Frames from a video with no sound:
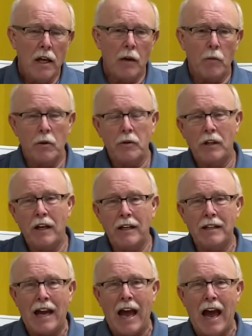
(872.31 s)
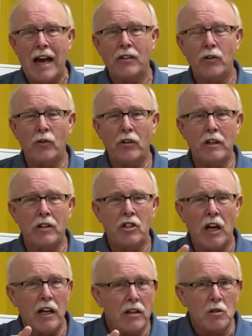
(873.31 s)
And when you get into Acts, you see a
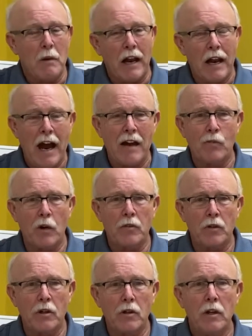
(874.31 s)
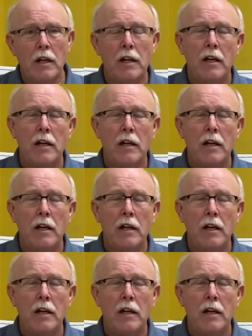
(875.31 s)
change about halfway through.